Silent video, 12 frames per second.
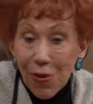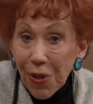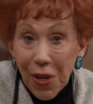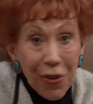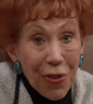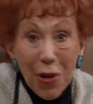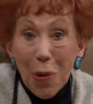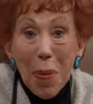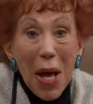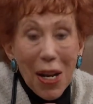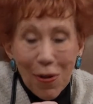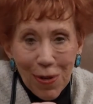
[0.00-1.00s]
or under their
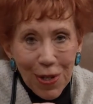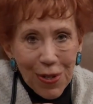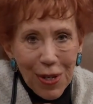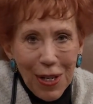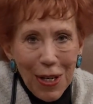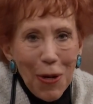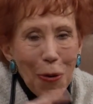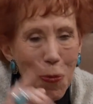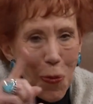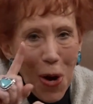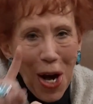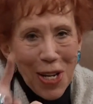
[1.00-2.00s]
mattress.
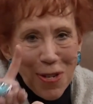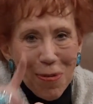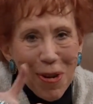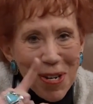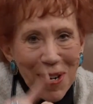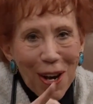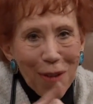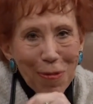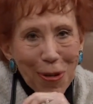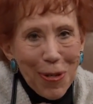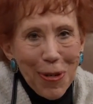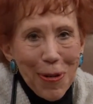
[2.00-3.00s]
Watch what God
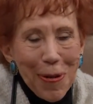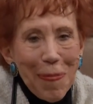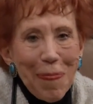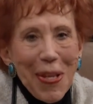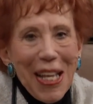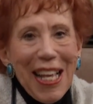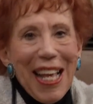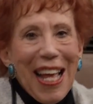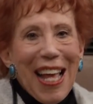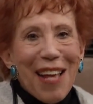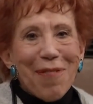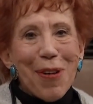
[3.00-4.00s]
will do.
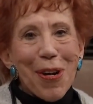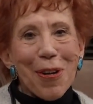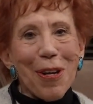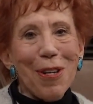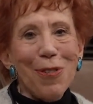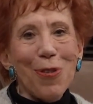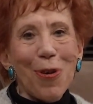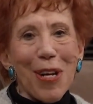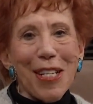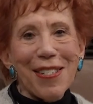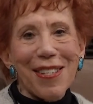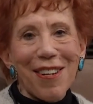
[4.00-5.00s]
And we're going to
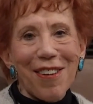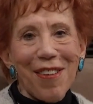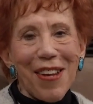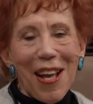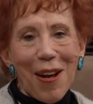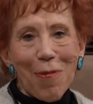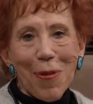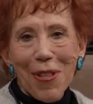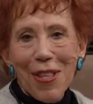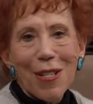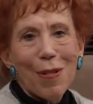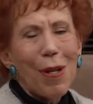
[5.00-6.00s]
join Sarah now with
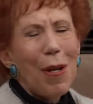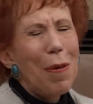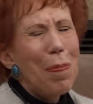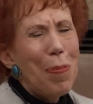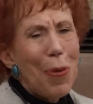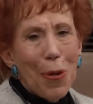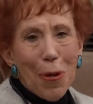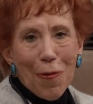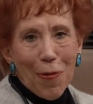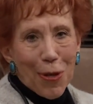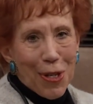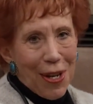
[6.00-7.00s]
this
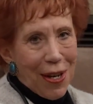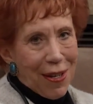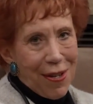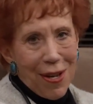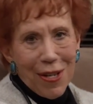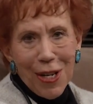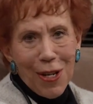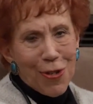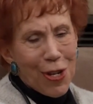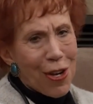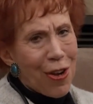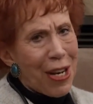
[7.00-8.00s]
beautiful
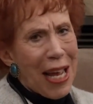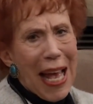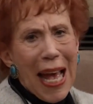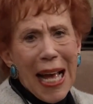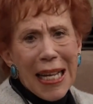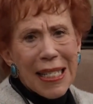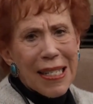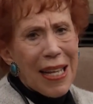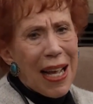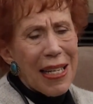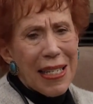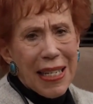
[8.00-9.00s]
teaching on Acts
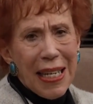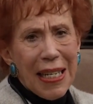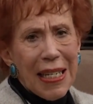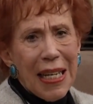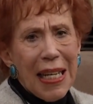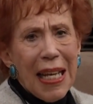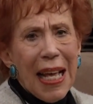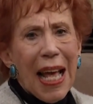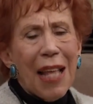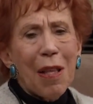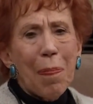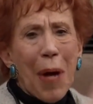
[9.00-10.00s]
19
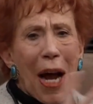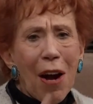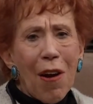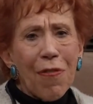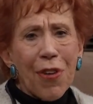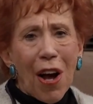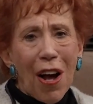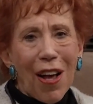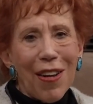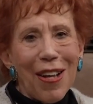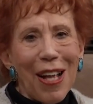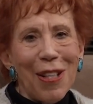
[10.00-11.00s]
and the power of
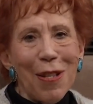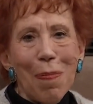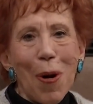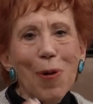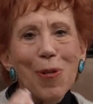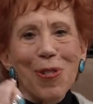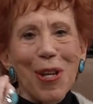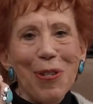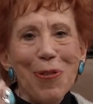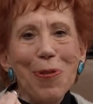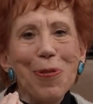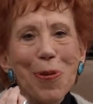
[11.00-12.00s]
God in the most
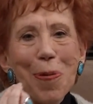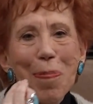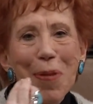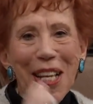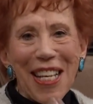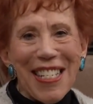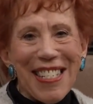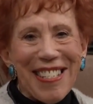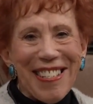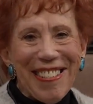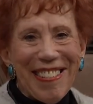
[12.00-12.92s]
unusual place.